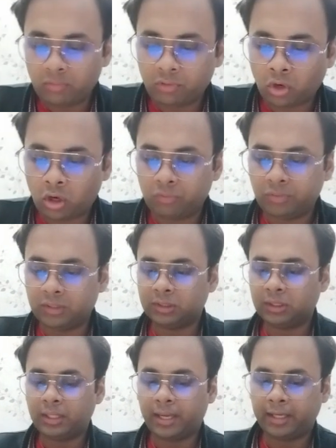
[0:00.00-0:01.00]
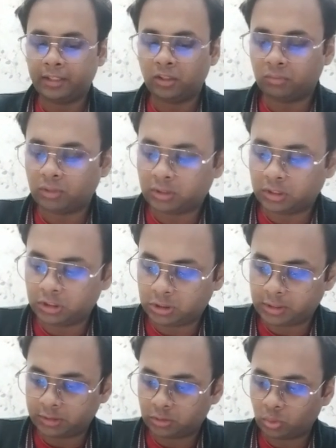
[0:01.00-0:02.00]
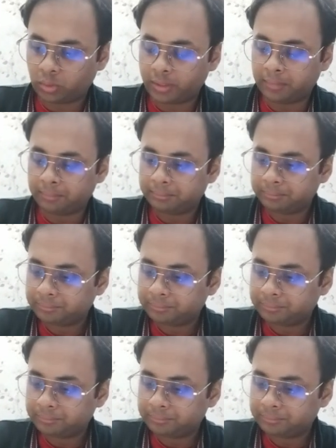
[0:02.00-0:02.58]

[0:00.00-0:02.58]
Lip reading: who have not visited any of the 3 shrines. Okay,